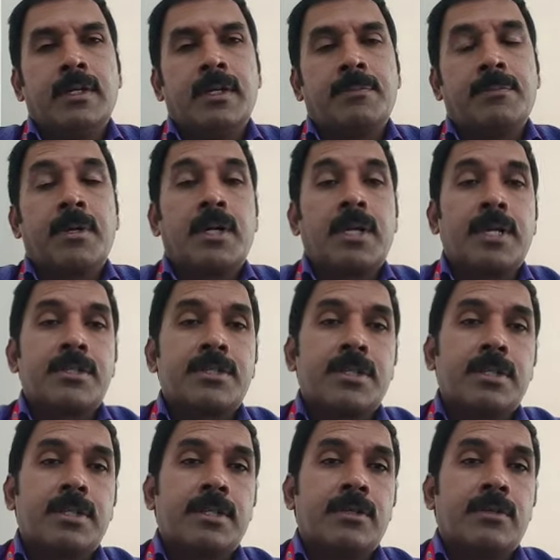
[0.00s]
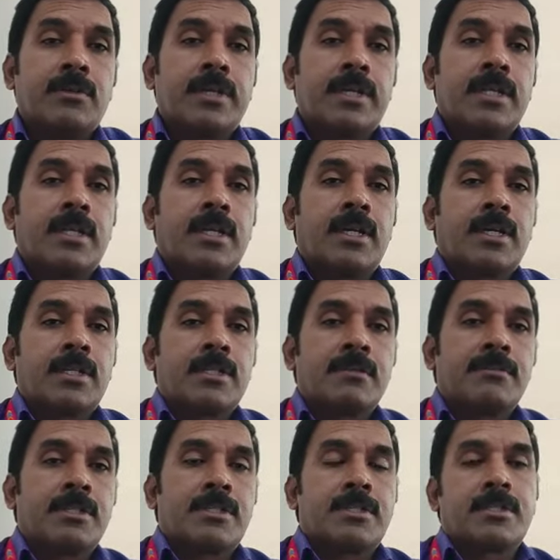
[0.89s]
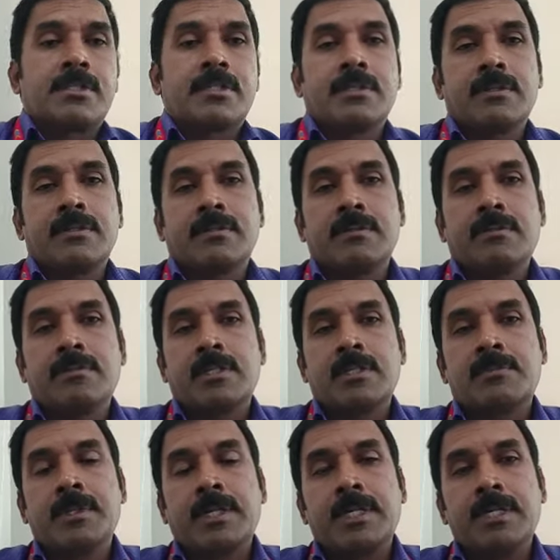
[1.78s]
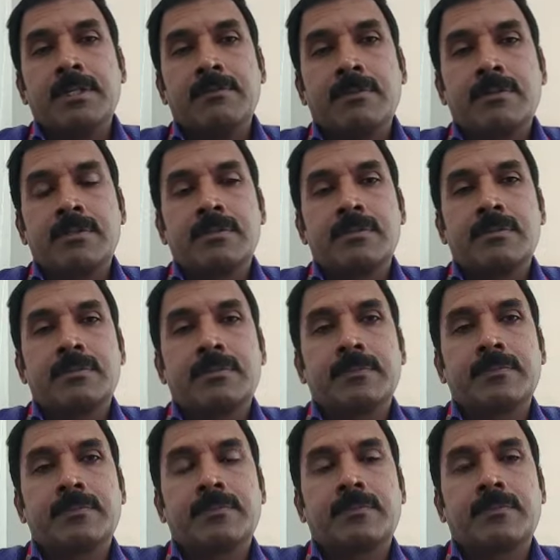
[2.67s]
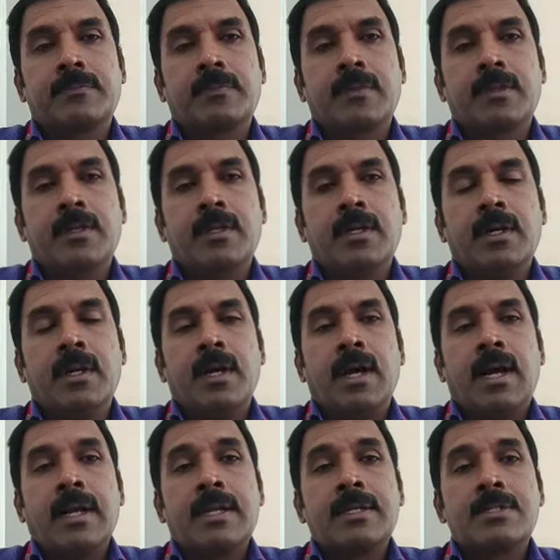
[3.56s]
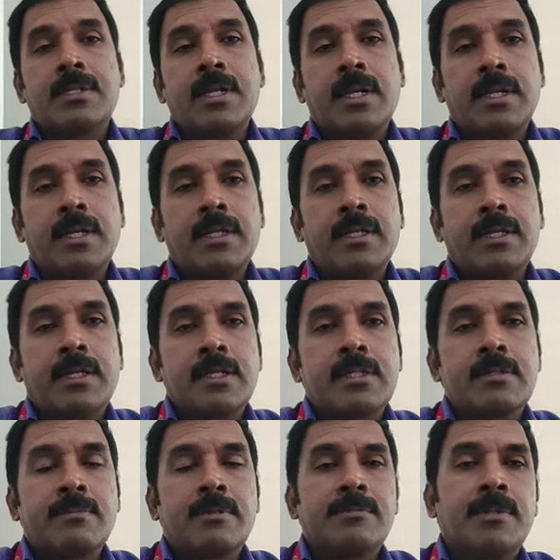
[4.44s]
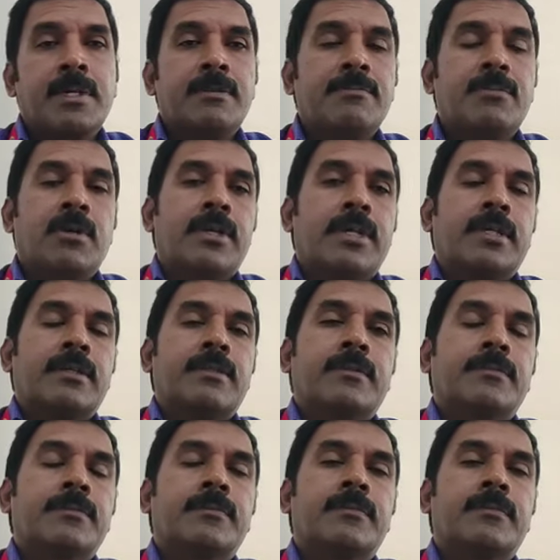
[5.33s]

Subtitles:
upgradation in knowing the customer's perspectives, understanding the customer pain point.